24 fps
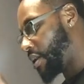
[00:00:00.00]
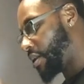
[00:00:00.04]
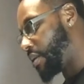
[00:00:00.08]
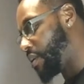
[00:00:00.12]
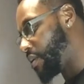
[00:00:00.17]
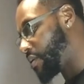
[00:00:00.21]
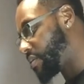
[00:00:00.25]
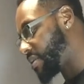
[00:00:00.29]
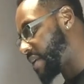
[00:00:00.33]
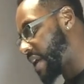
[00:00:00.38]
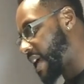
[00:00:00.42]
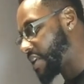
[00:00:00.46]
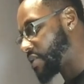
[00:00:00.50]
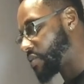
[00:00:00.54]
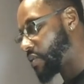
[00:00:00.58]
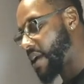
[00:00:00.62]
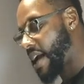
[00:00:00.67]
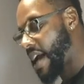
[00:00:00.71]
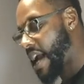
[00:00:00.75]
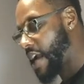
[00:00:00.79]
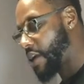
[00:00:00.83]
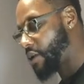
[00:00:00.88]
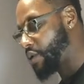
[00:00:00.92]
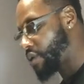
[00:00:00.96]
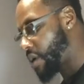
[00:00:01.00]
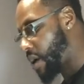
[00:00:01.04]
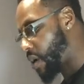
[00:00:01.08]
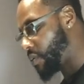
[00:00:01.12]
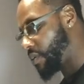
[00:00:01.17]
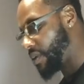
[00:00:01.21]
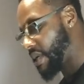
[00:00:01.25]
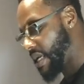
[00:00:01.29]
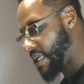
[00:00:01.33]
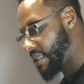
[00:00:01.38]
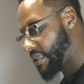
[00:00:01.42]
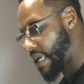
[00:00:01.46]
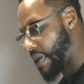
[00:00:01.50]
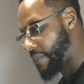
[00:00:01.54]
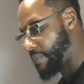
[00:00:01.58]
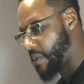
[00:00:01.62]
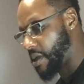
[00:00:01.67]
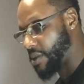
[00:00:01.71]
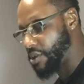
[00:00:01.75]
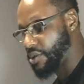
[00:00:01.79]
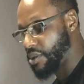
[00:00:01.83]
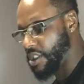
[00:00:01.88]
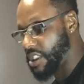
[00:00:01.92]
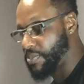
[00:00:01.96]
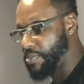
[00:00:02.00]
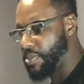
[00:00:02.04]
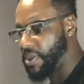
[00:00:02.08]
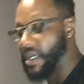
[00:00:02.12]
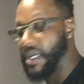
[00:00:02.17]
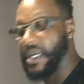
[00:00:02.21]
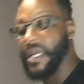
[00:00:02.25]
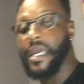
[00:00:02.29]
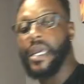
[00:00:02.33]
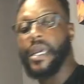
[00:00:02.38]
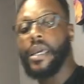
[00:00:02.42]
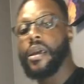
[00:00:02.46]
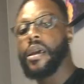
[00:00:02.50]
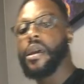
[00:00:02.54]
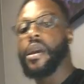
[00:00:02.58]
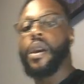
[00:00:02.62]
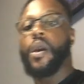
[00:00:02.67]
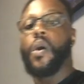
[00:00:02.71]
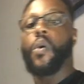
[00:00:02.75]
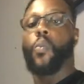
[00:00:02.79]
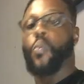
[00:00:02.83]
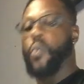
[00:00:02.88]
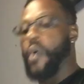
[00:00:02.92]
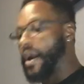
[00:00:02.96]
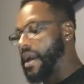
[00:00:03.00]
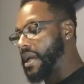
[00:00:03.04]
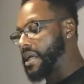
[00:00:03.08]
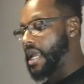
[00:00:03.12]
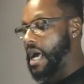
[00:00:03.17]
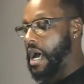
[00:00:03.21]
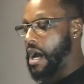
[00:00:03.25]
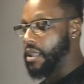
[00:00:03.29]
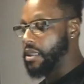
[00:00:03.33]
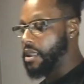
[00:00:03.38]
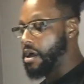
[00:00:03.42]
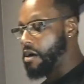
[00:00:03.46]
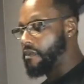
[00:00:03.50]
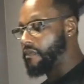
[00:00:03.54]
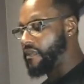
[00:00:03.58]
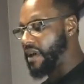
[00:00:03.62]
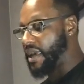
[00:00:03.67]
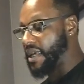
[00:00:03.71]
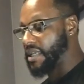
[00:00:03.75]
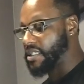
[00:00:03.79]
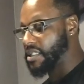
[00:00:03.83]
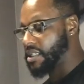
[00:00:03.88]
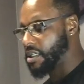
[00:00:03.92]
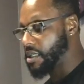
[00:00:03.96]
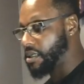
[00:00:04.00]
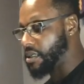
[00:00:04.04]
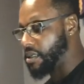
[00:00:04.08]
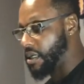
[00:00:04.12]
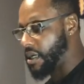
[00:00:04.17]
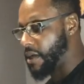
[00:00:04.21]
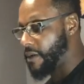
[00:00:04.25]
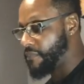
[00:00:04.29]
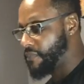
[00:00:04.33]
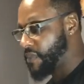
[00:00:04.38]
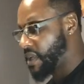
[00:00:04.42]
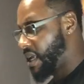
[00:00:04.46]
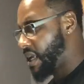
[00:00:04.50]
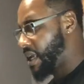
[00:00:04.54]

Loose natural hair, you don't need that much. You just put it in, work it all over, it's good.